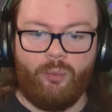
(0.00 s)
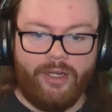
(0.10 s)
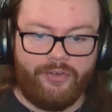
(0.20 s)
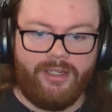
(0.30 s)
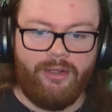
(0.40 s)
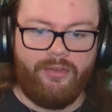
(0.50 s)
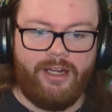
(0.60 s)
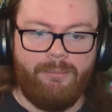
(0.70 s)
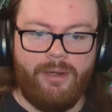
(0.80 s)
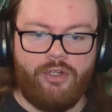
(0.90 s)
Rei's going to heal that
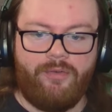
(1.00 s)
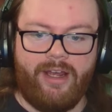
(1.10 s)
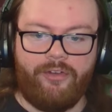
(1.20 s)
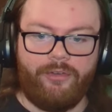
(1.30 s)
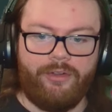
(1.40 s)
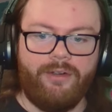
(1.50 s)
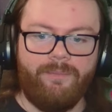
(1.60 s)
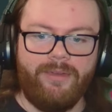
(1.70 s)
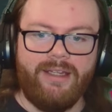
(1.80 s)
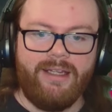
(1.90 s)
up much faster.
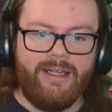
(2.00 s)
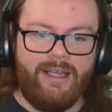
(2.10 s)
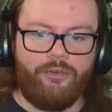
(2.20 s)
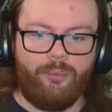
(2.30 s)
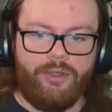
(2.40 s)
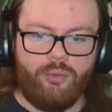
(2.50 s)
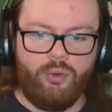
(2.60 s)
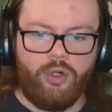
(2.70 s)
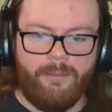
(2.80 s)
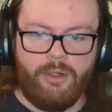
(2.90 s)
It's a really
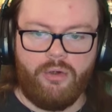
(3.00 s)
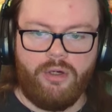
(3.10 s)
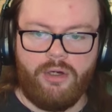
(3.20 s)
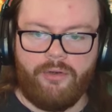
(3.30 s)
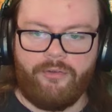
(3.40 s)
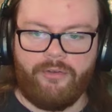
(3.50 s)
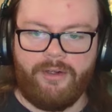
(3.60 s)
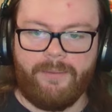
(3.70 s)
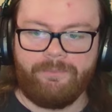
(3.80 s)
cool combo, honestly.